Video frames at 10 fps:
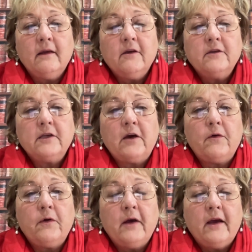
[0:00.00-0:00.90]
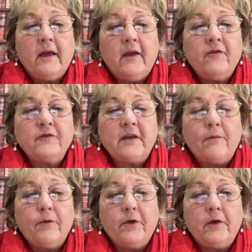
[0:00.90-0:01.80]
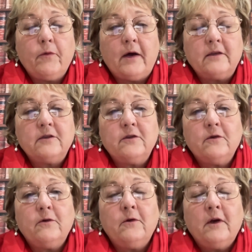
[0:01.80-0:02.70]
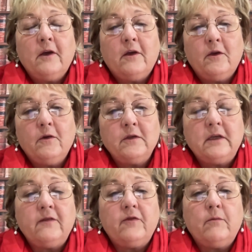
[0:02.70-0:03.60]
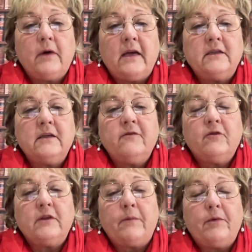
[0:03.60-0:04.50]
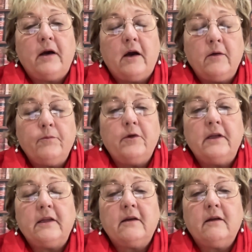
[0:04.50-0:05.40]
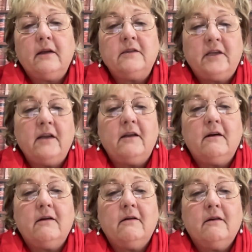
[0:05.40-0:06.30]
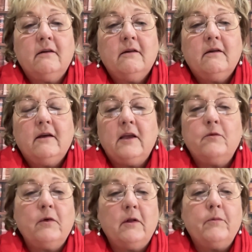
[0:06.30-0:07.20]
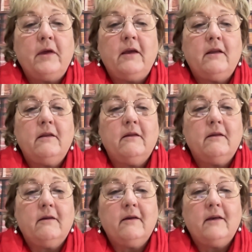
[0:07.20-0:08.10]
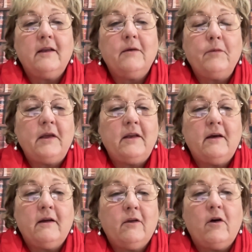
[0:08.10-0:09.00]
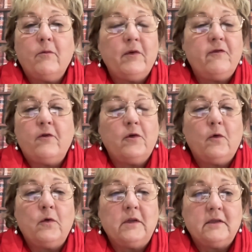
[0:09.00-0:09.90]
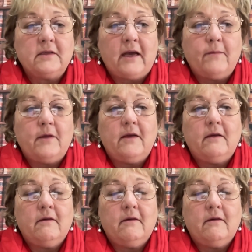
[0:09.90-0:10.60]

So if somebody wants to use information for their own political agenda, it will be in the media long before the auditors came there.